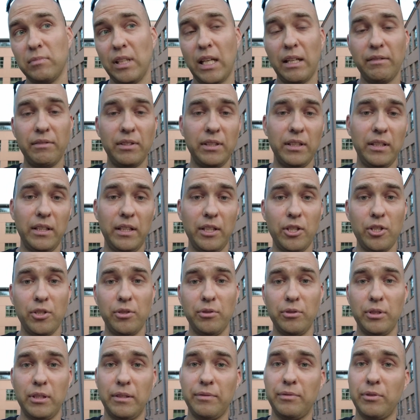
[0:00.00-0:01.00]
have any
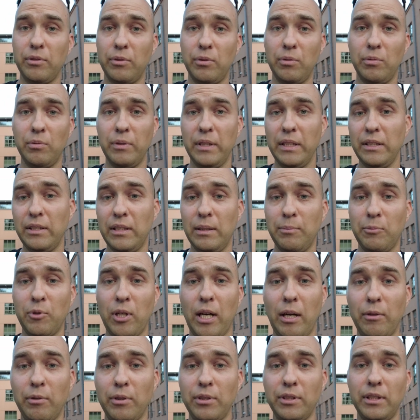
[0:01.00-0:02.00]
issues, if you need some
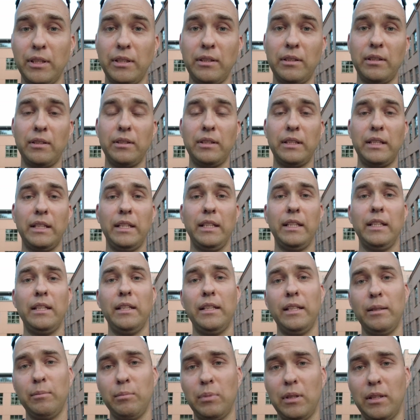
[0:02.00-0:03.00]
ground assistance here
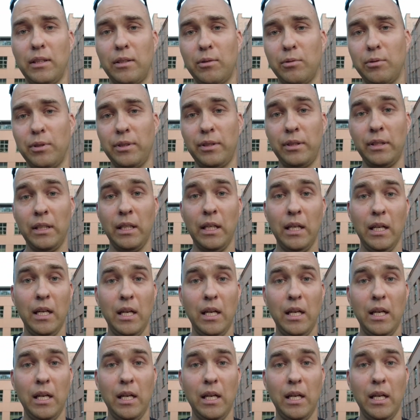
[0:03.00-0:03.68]
in Belarus,